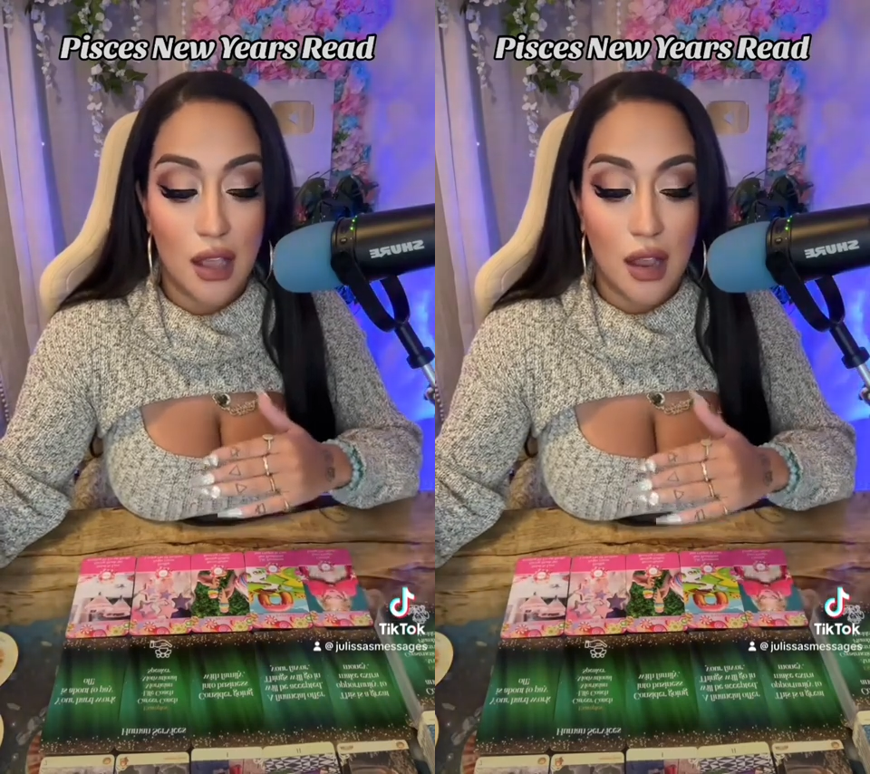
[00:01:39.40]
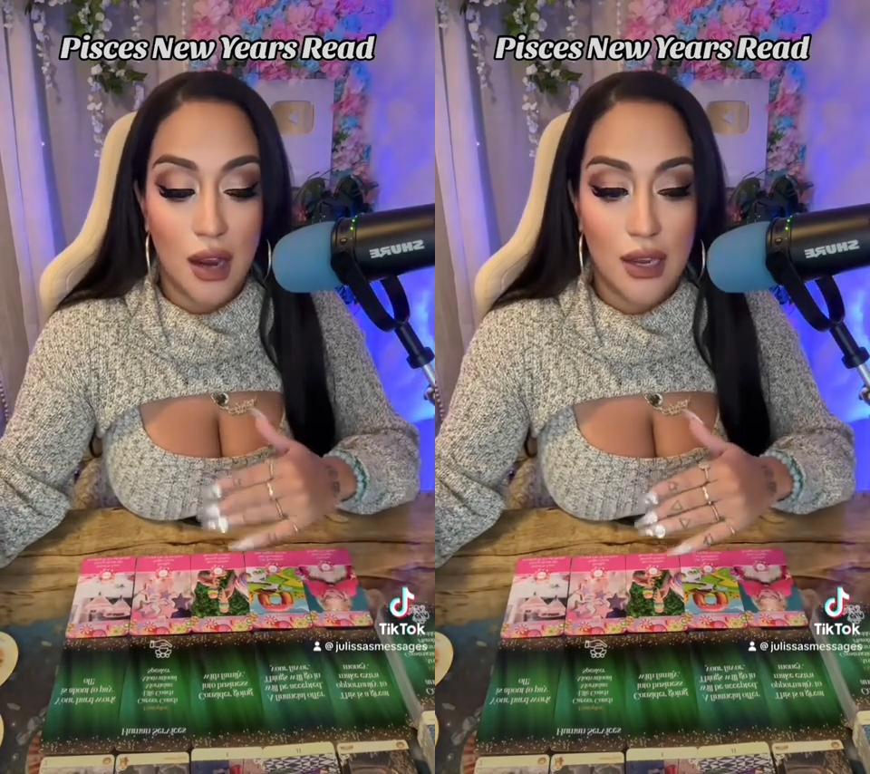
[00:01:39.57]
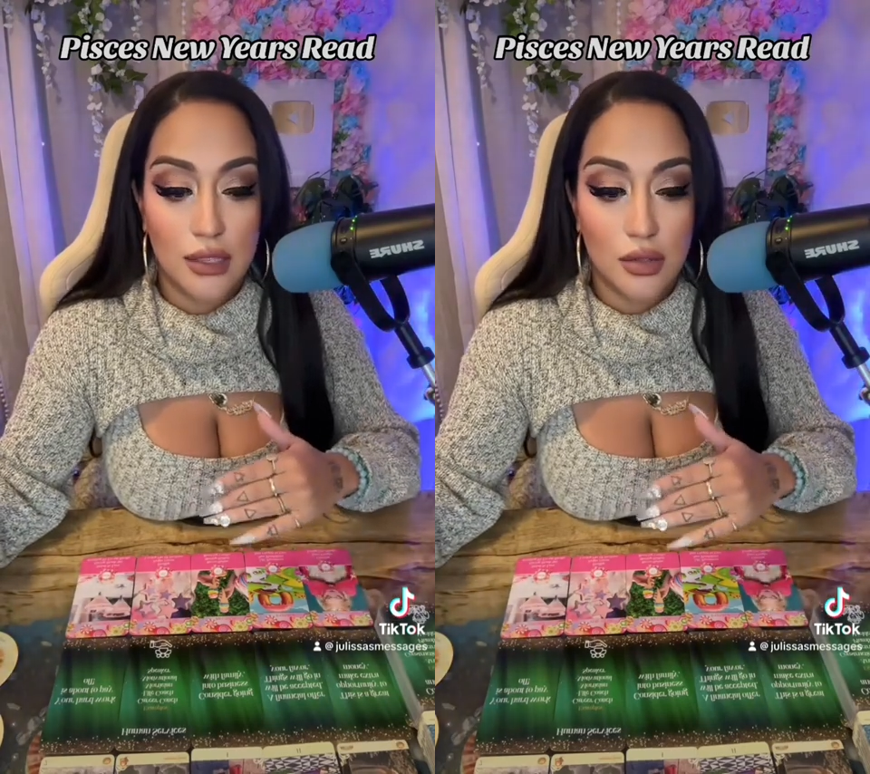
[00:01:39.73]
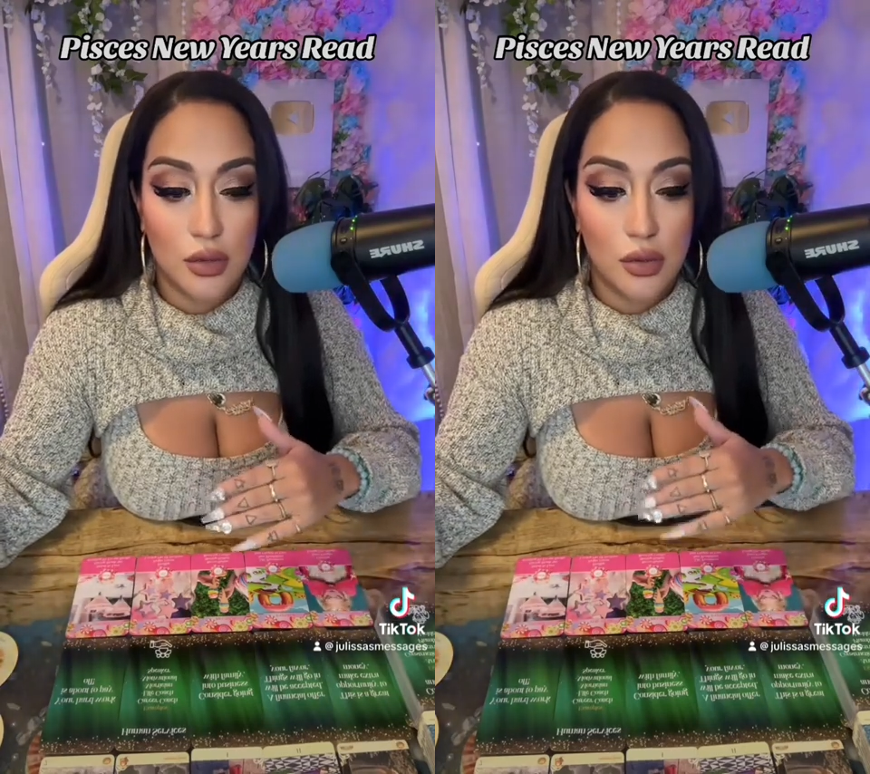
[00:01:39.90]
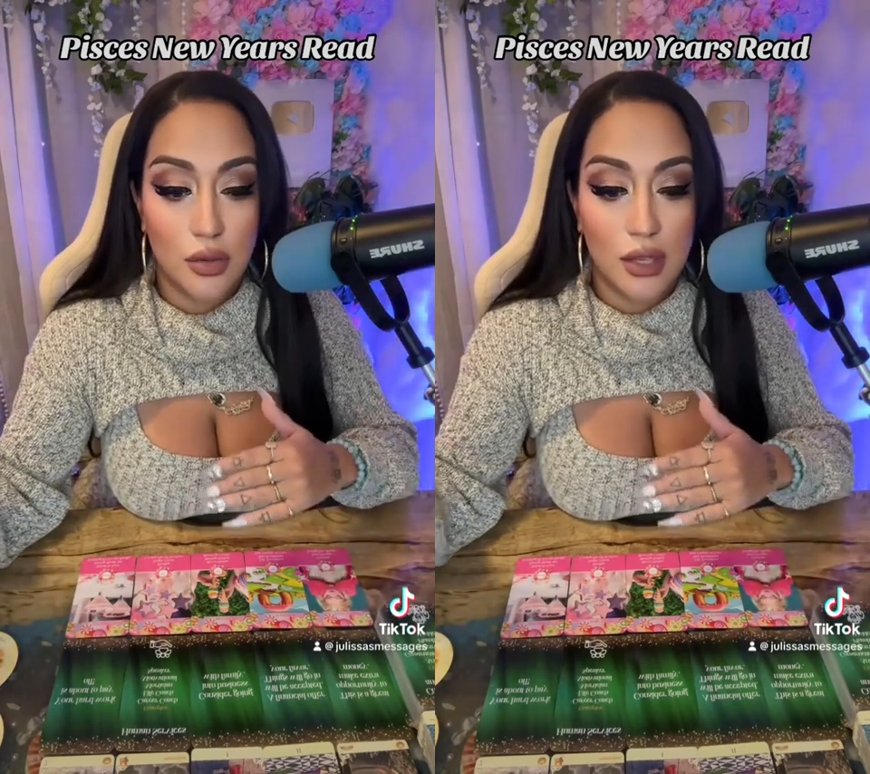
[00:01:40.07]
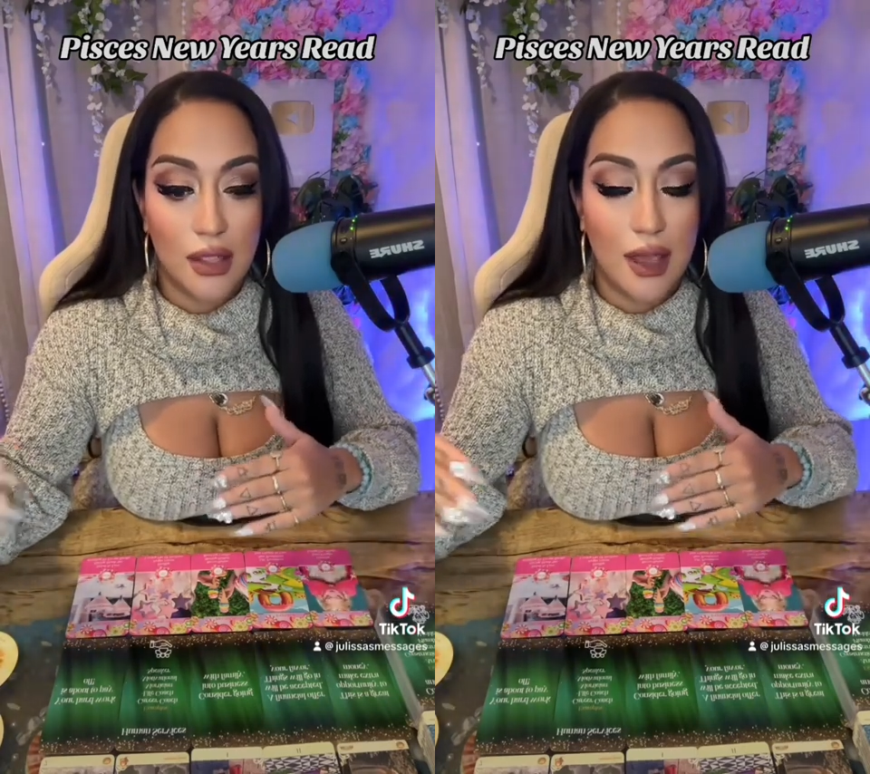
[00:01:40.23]
All right, so you
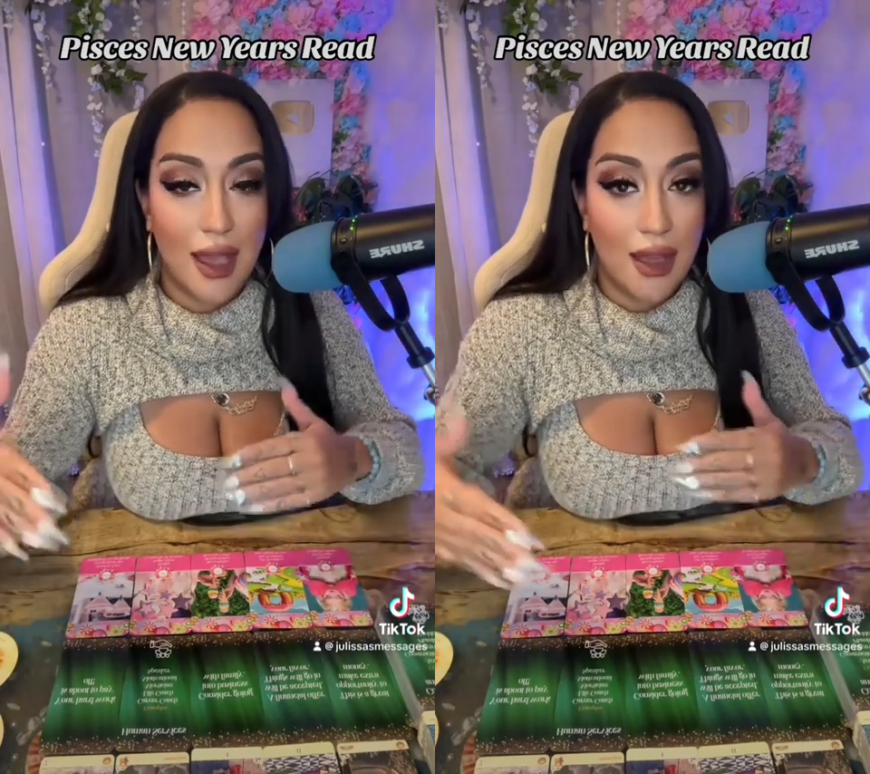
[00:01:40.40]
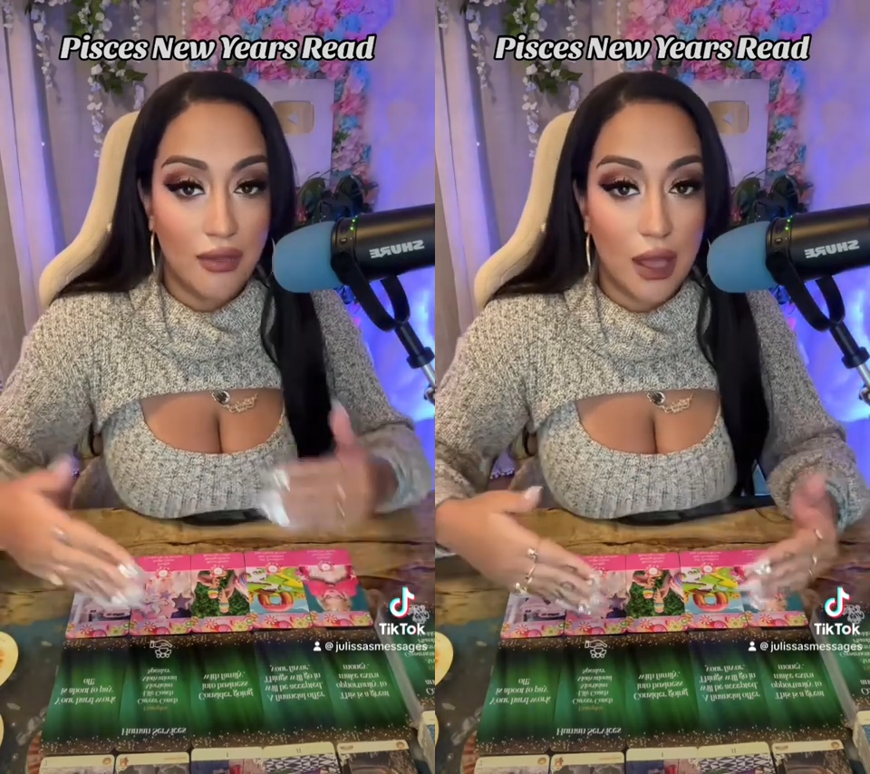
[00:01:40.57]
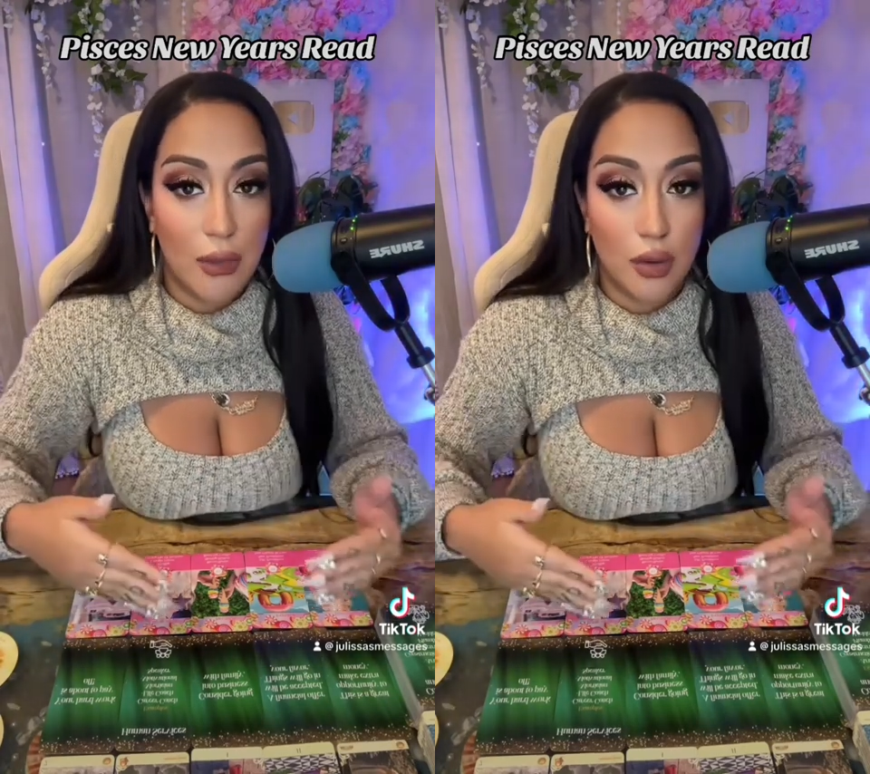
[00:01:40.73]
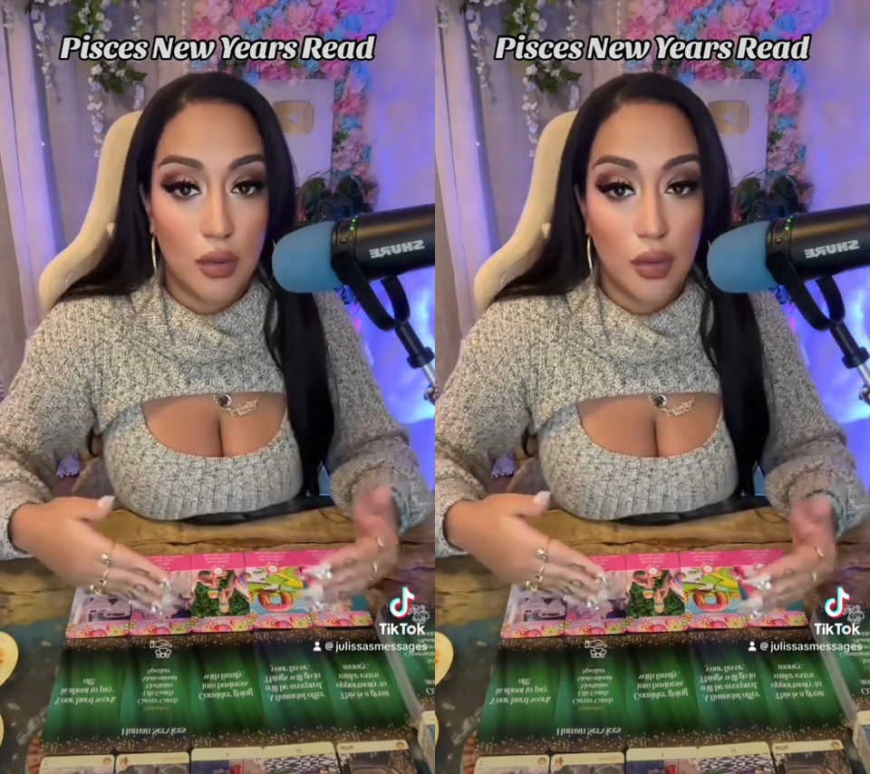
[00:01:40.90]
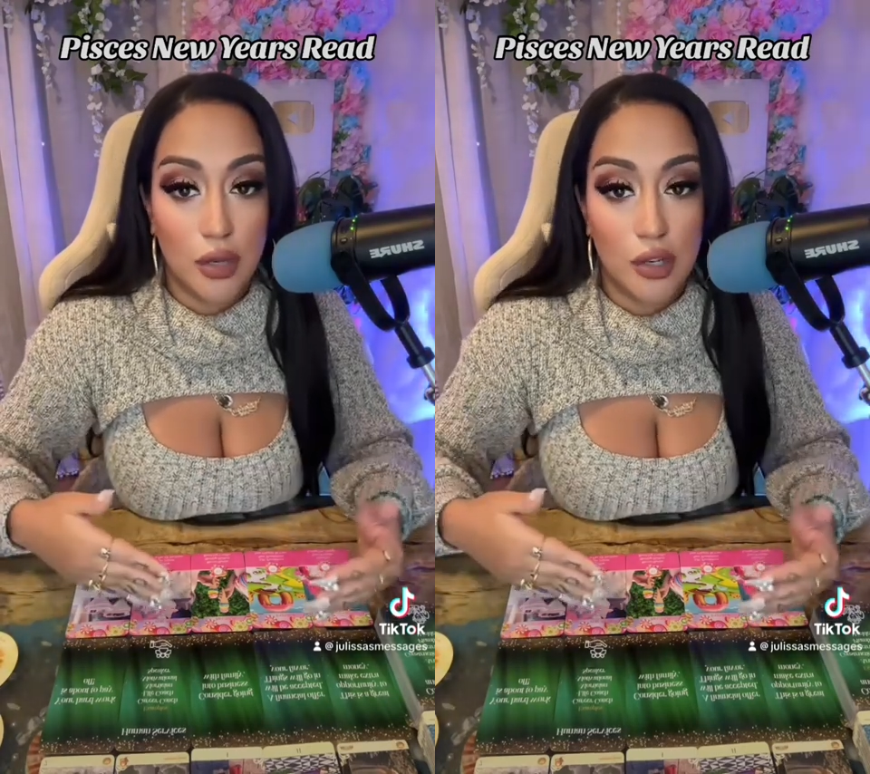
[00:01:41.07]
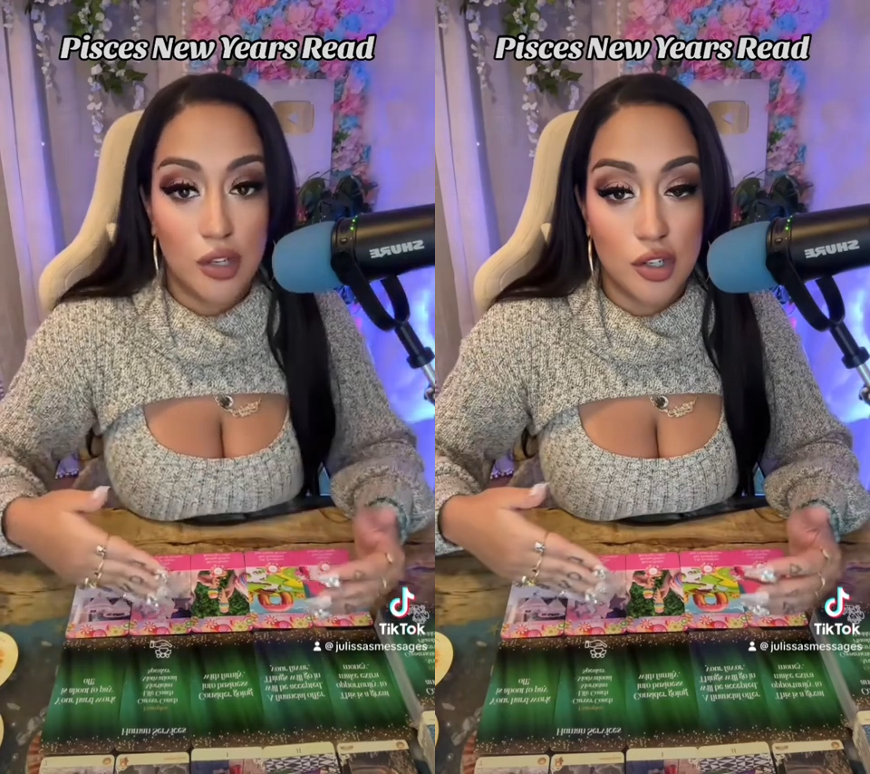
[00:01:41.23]
could either have
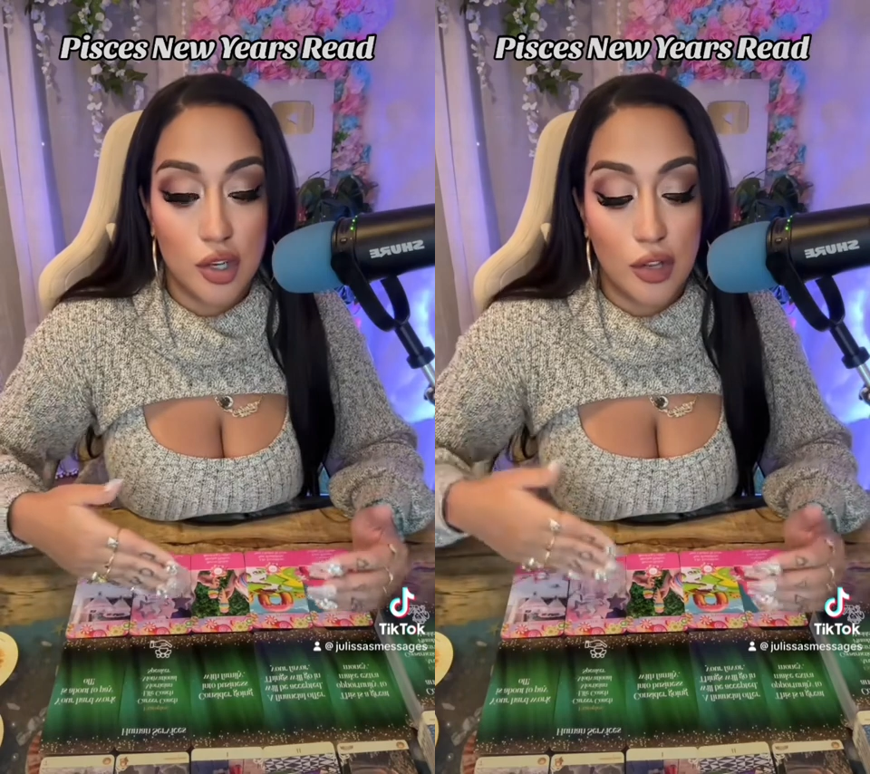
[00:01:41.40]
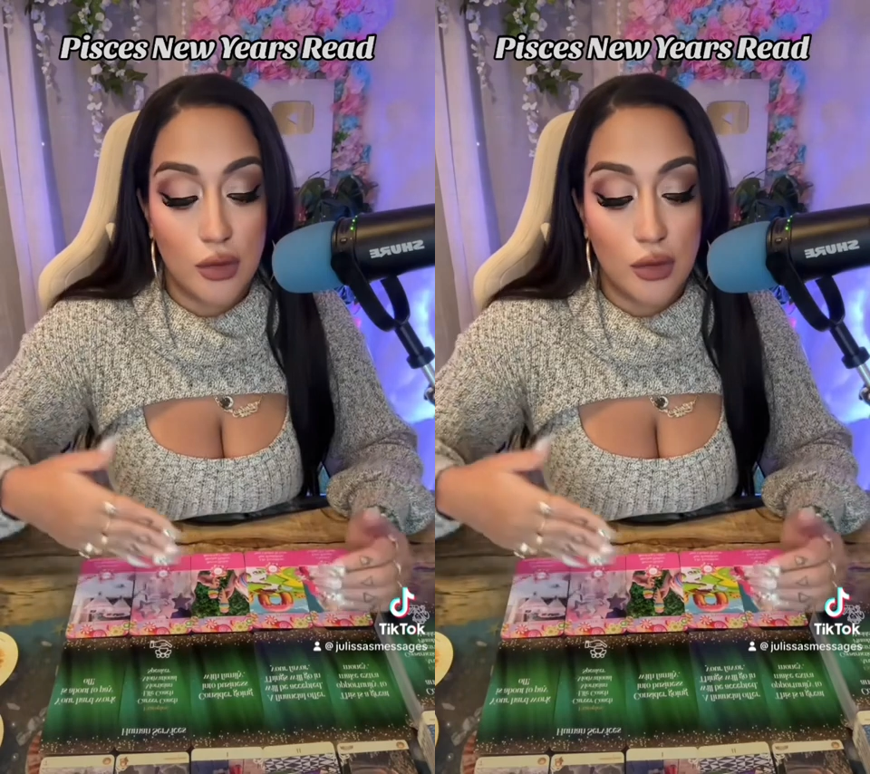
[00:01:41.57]
Capricorn in your chart,